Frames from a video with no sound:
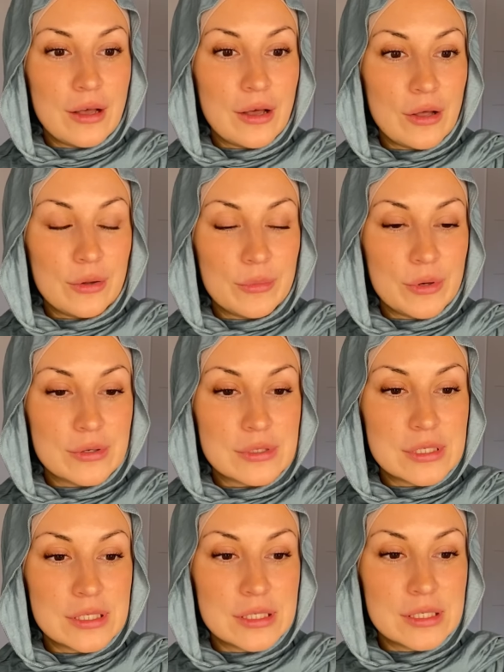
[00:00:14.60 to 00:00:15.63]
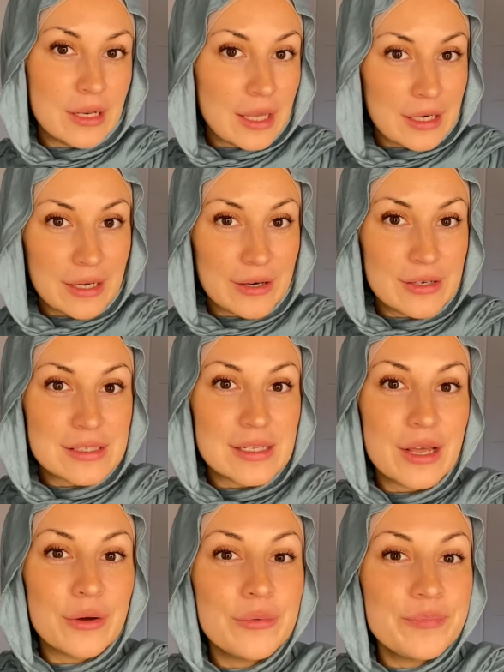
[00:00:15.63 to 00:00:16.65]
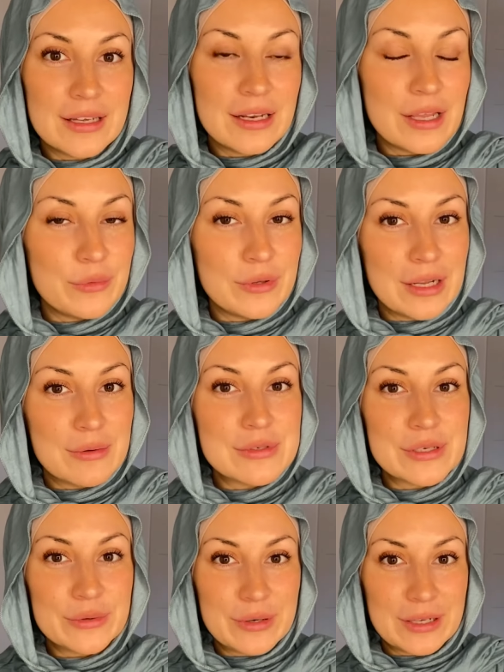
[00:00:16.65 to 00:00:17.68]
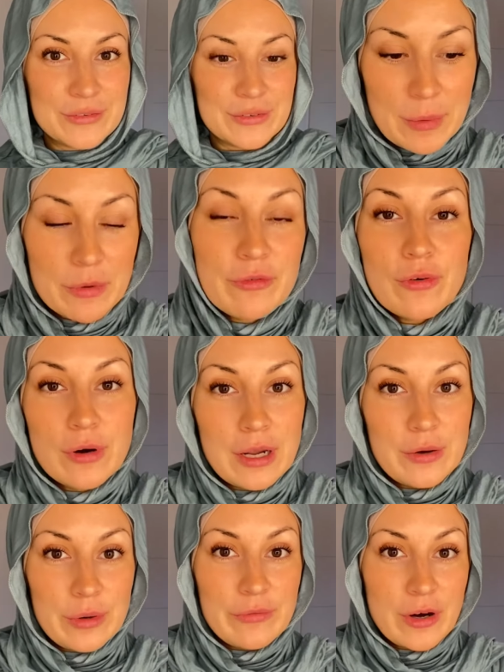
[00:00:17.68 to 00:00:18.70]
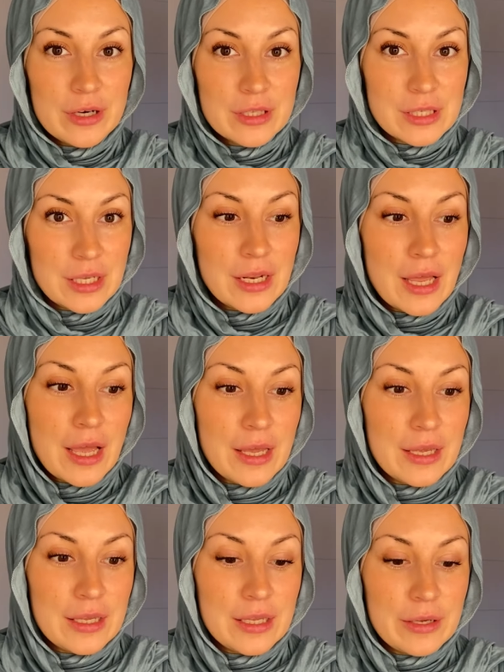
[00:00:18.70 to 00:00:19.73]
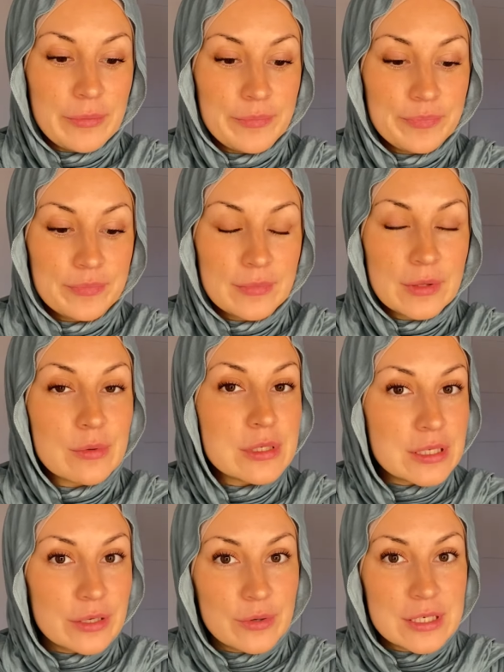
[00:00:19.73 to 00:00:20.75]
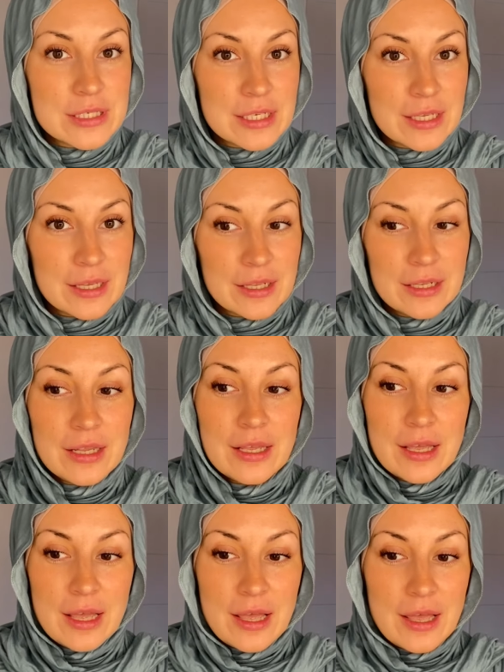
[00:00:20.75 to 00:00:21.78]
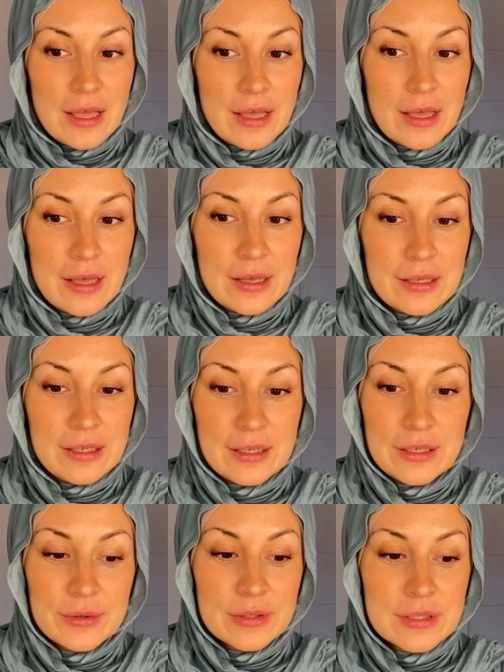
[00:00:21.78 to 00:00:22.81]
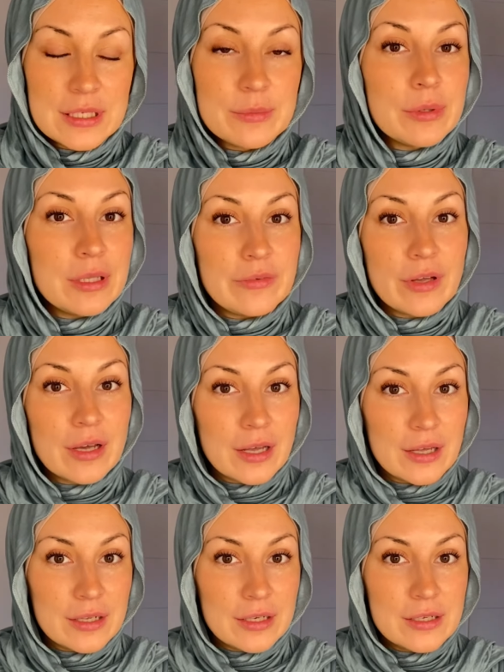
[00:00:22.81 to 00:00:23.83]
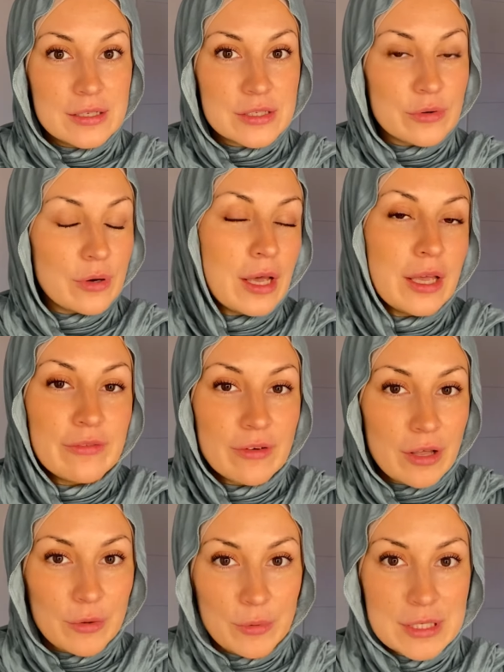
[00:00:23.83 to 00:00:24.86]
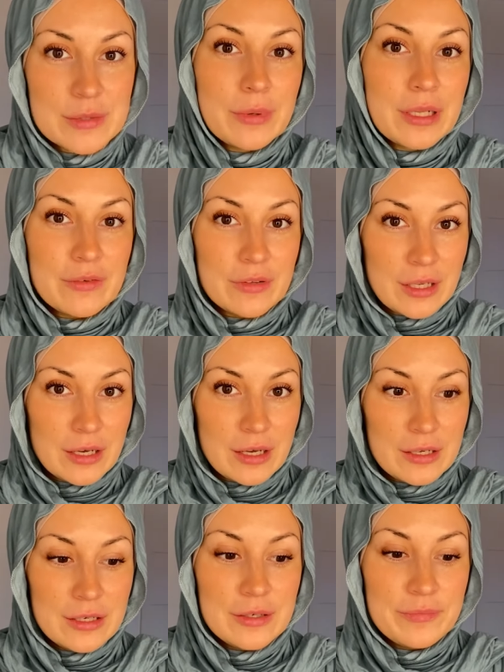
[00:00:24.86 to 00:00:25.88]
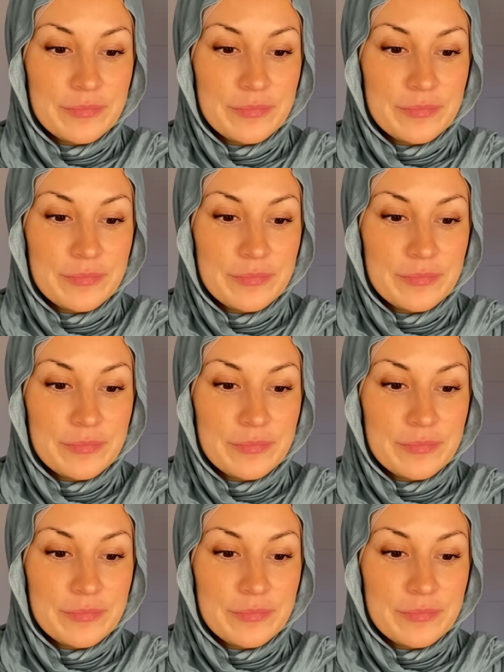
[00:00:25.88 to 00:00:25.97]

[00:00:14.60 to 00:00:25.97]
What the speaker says: almost 9 years now. Alhamdulillah, I'm so grateful. Before I reverted, I was a Christian. I did believe in God. So I have always believed in God,